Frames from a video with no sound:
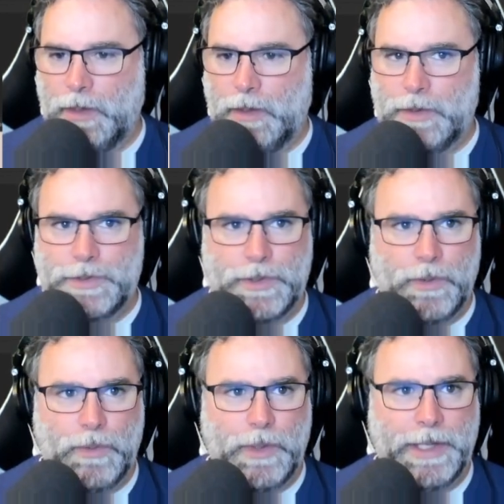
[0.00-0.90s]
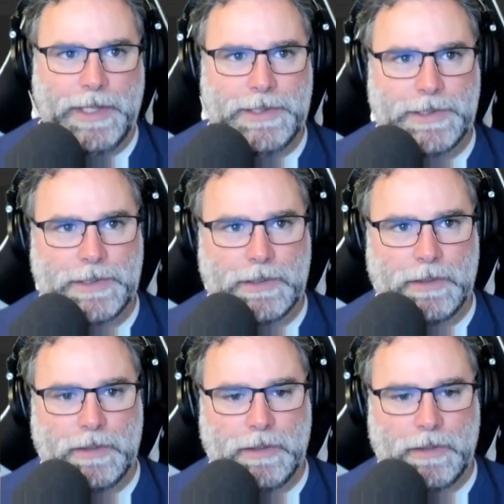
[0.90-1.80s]
so I guess
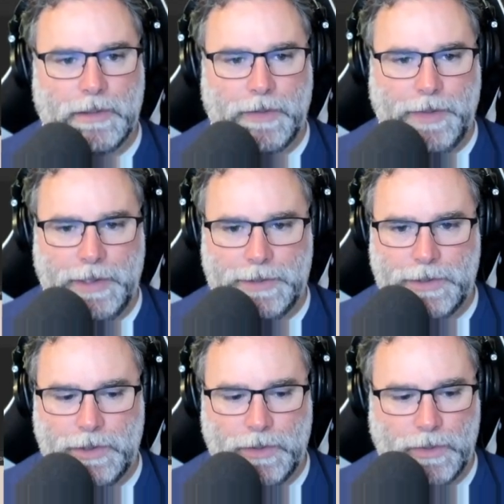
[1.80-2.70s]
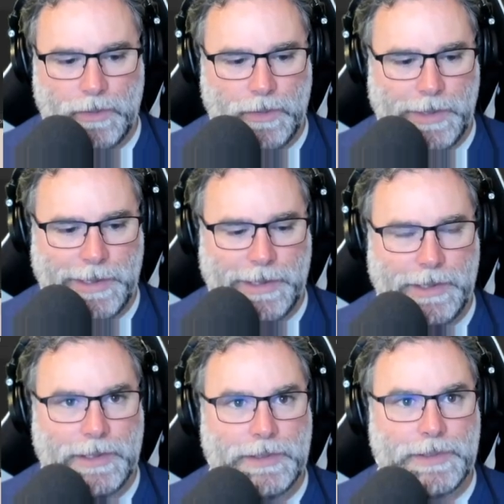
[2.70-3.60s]
the thing to do
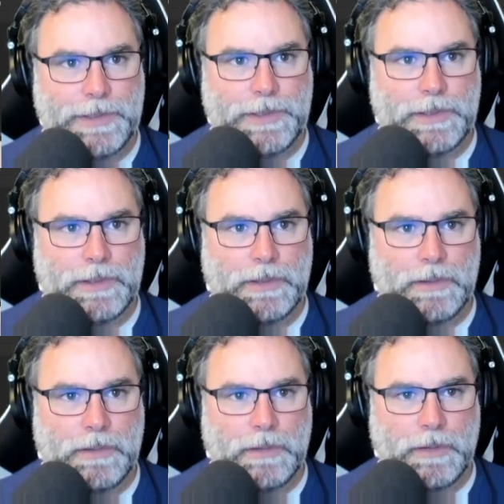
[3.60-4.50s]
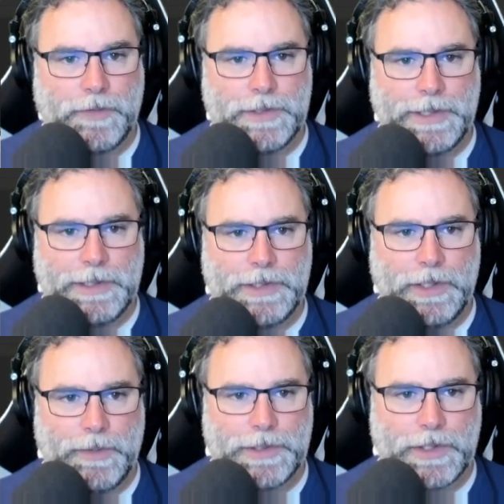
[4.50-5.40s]
is. The first thing to
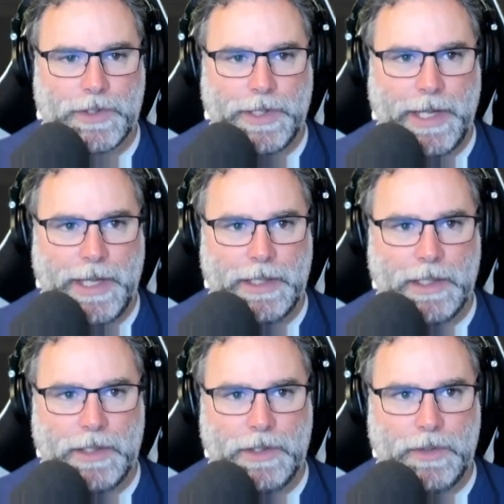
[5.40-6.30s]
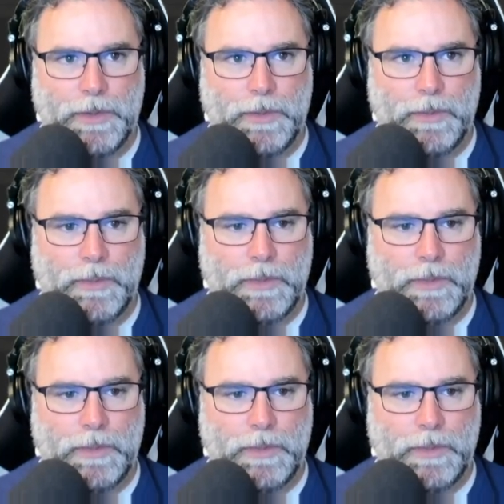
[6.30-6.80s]
do is create a new